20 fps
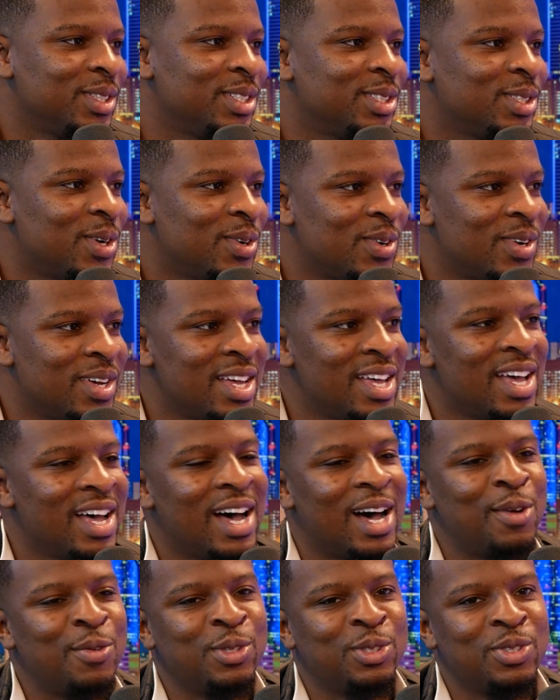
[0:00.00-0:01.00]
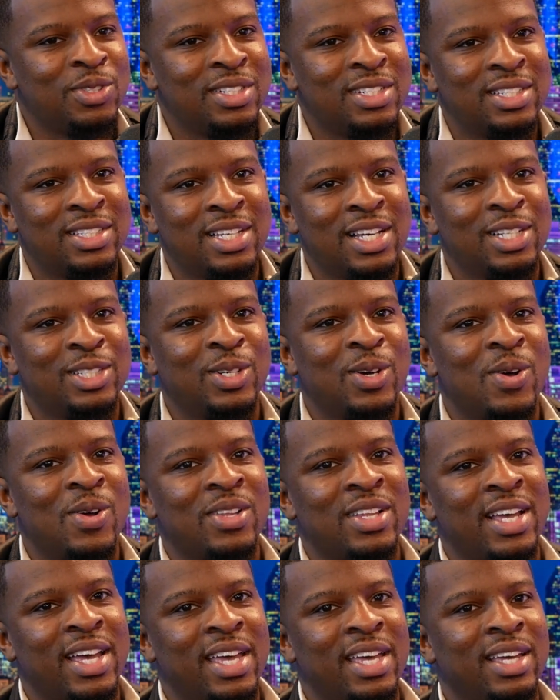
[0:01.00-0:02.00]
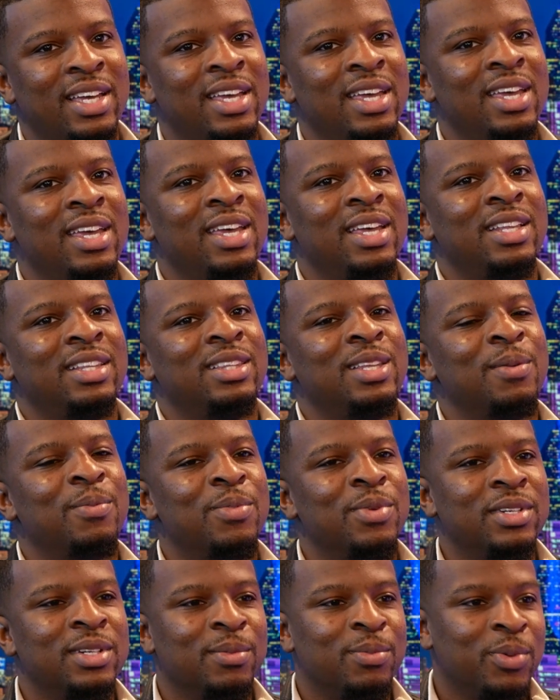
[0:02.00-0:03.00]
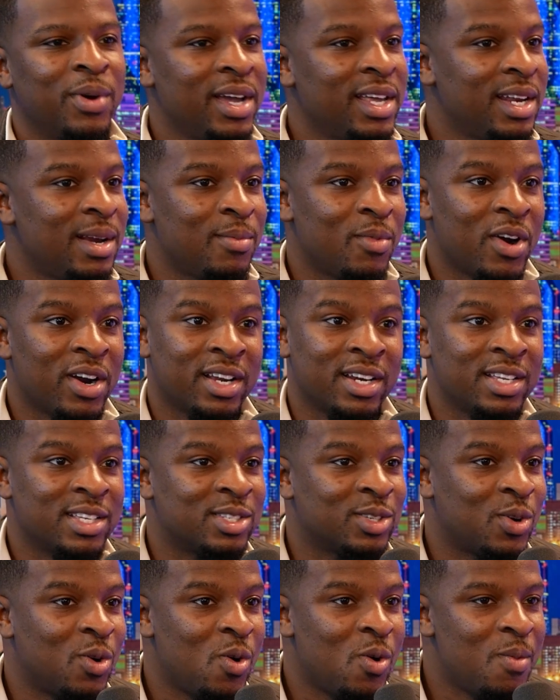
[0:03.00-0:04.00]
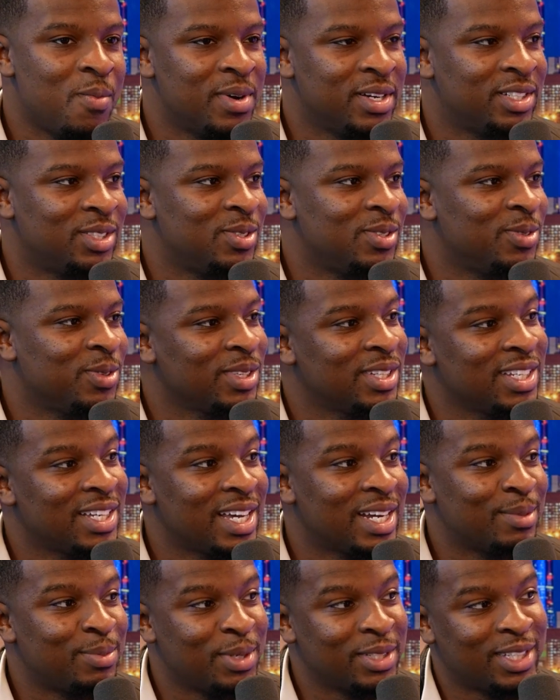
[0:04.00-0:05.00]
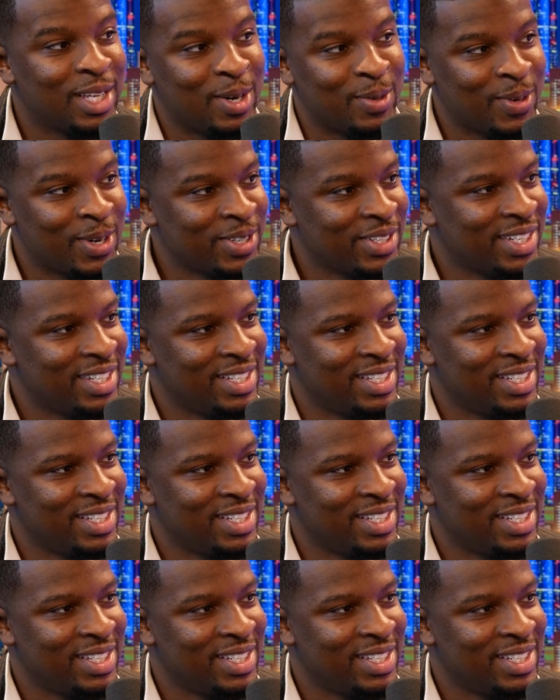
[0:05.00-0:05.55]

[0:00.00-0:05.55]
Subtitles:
So I want you to just touch on, like, the branding and marketing is cool, but you really got to put that work in.